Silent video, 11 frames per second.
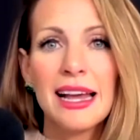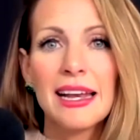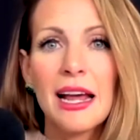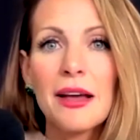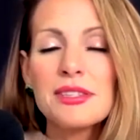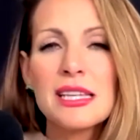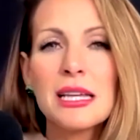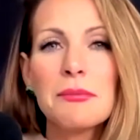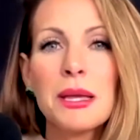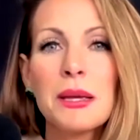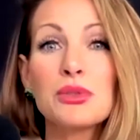And I've
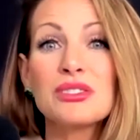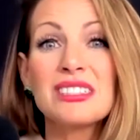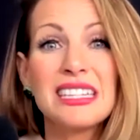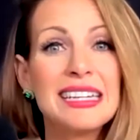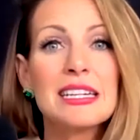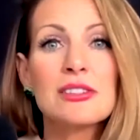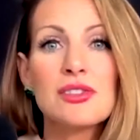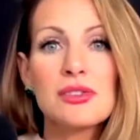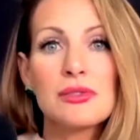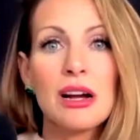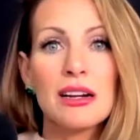seen people
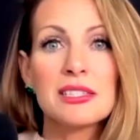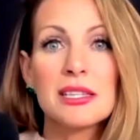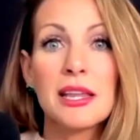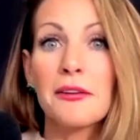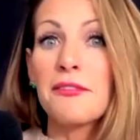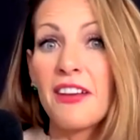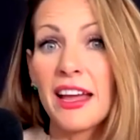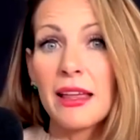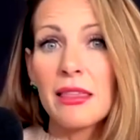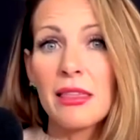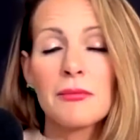deconstruct their
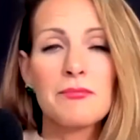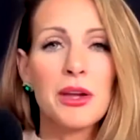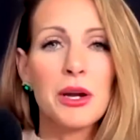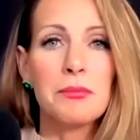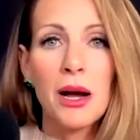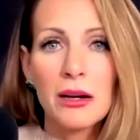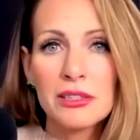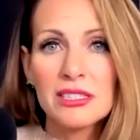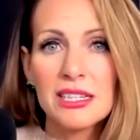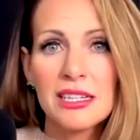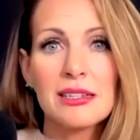faith, their
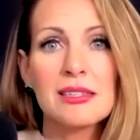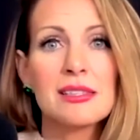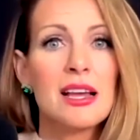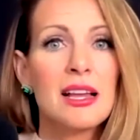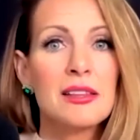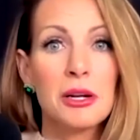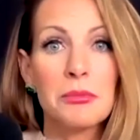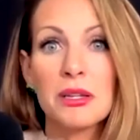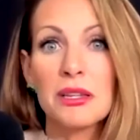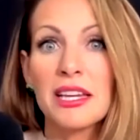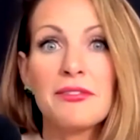politics, their
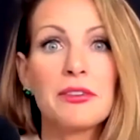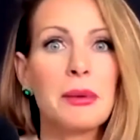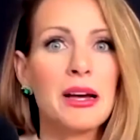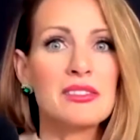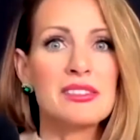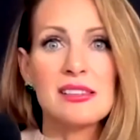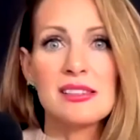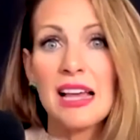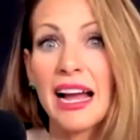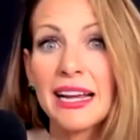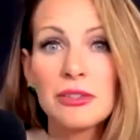belief about
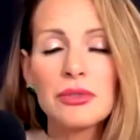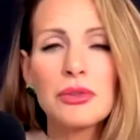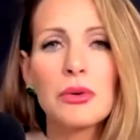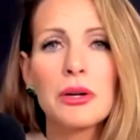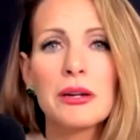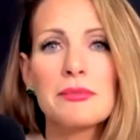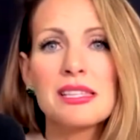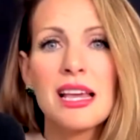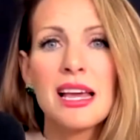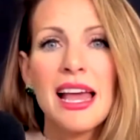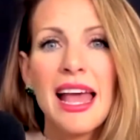societal norms.